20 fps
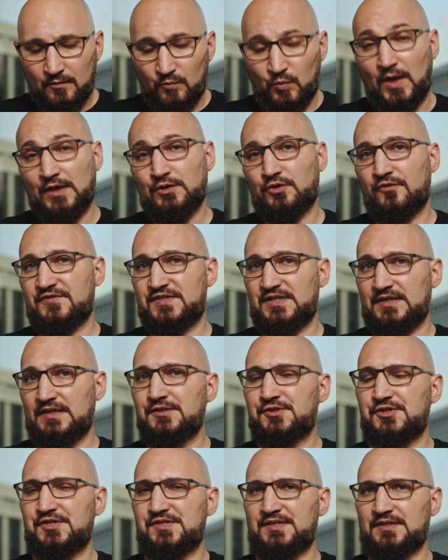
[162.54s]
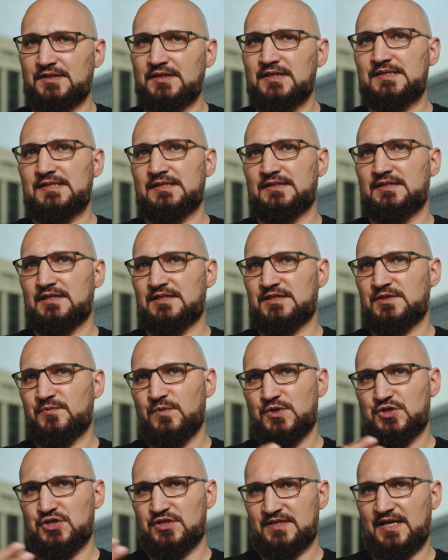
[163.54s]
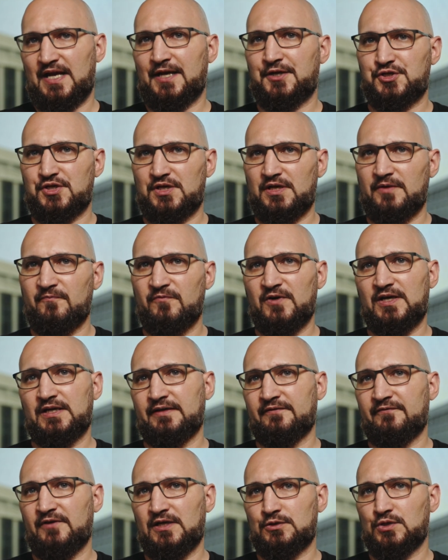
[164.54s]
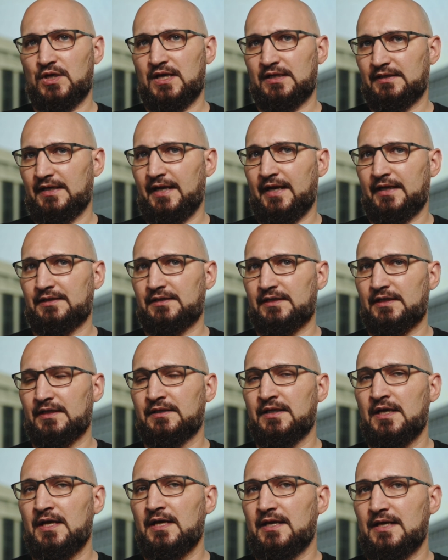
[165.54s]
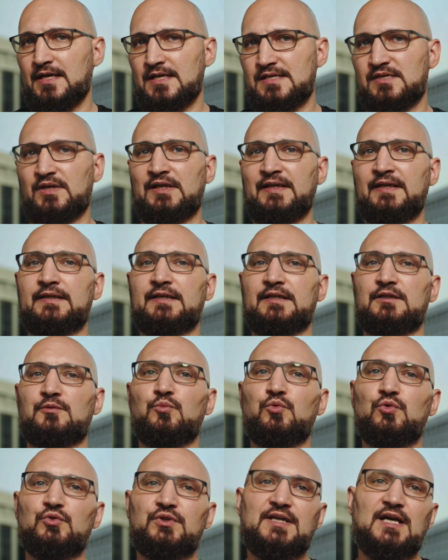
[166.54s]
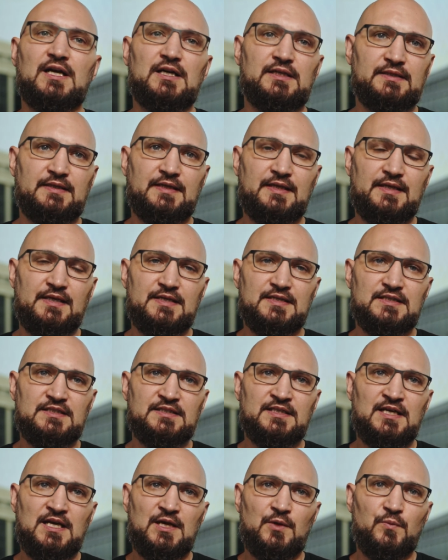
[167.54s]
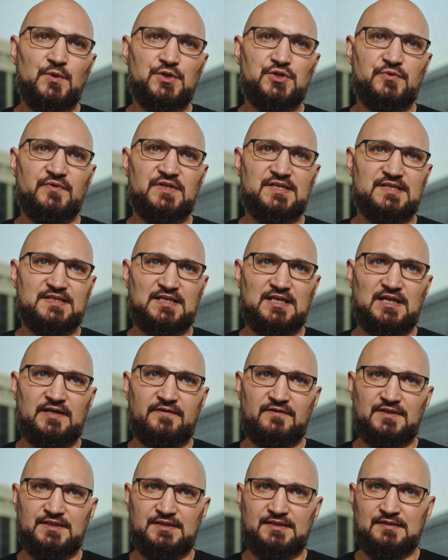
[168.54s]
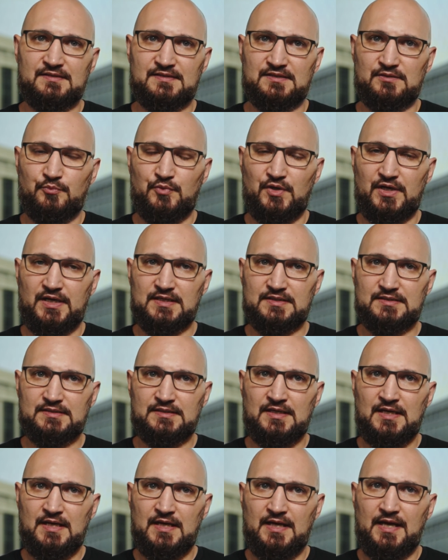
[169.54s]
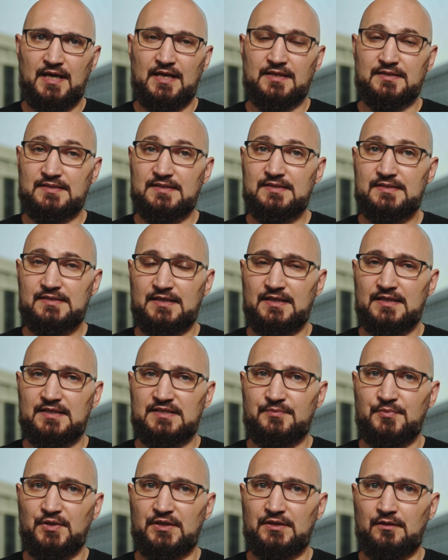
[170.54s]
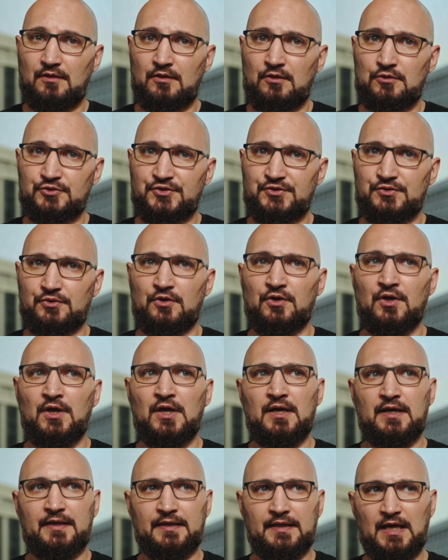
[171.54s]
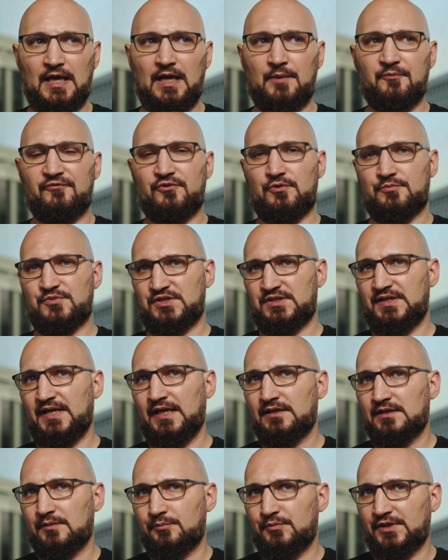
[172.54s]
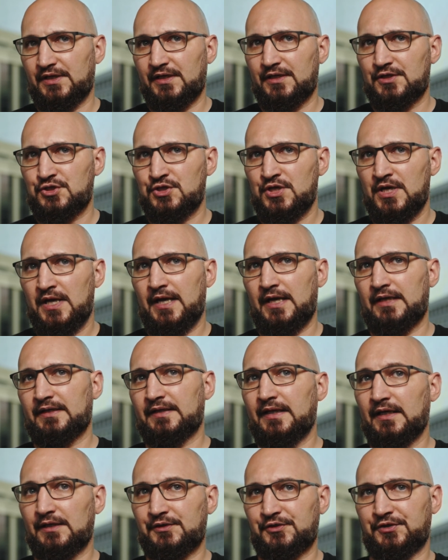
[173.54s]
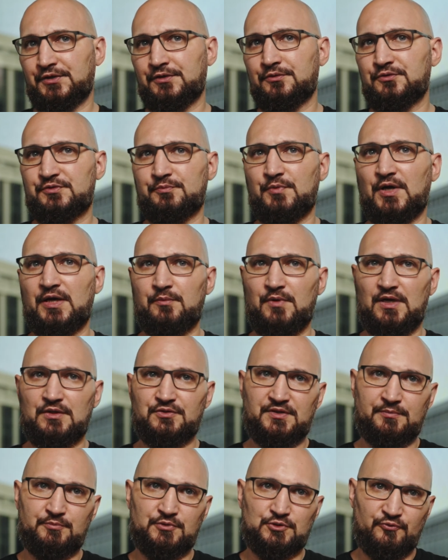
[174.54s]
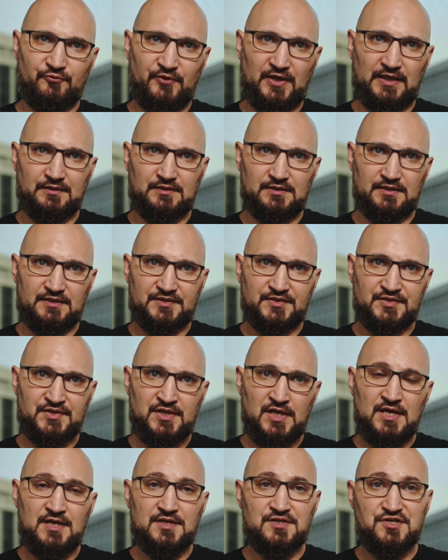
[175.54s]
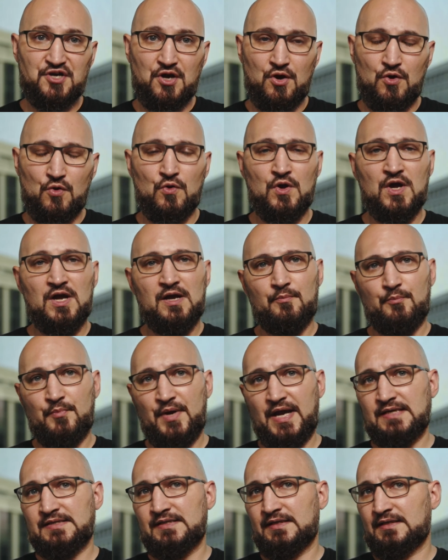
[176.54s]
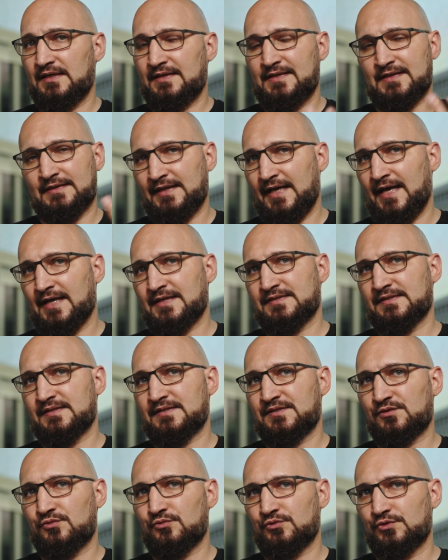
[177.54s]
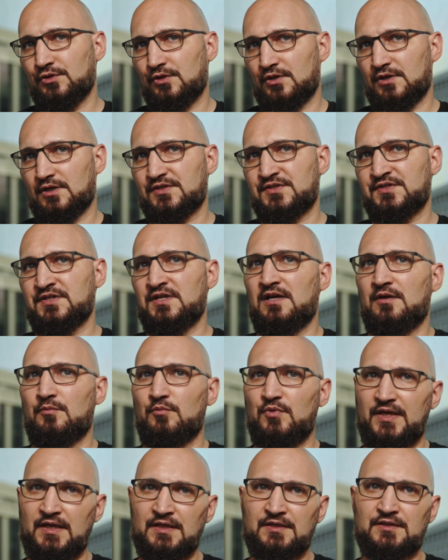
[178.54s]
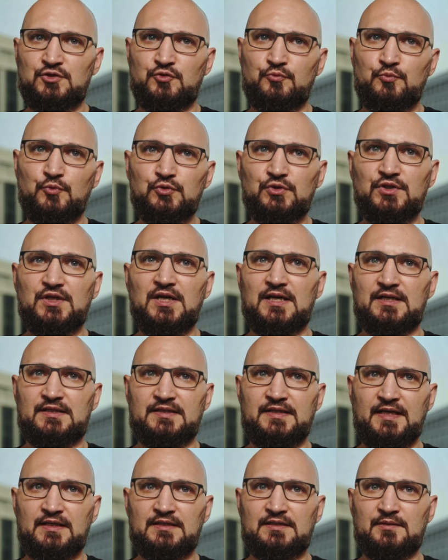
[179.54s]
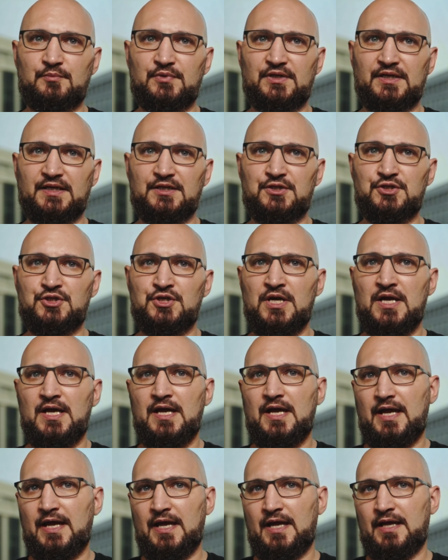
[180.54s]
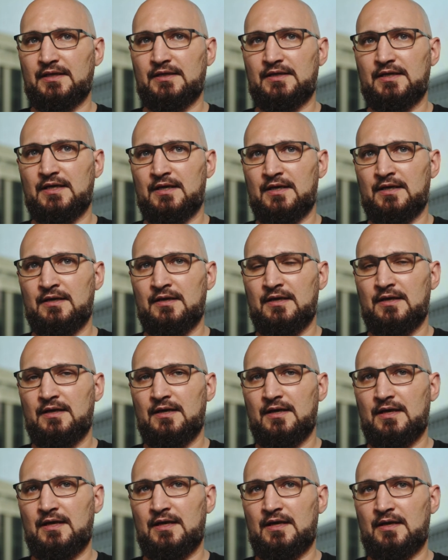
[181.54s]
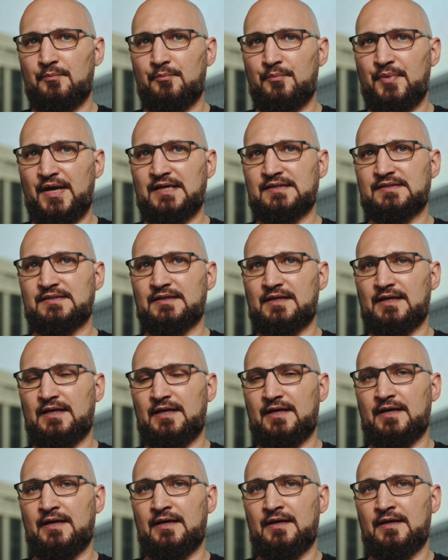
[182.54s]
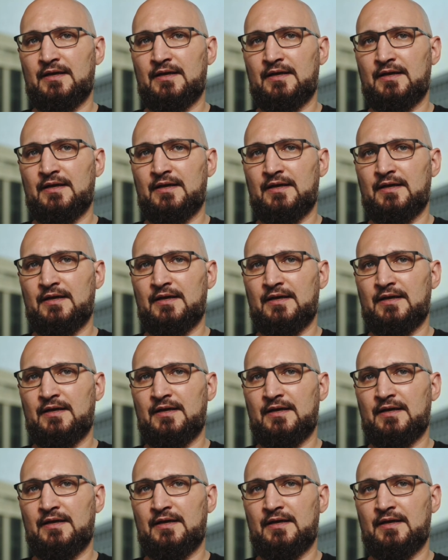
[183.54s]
One of the interesting incidents, which is actually very well connected, is the leaked bootguard keys, which we discovered in the past. And this key has been also came from the data breach and get used by multiple vendors. So basically connects these two dots into bootguard data breach and uh, uh, basically uh,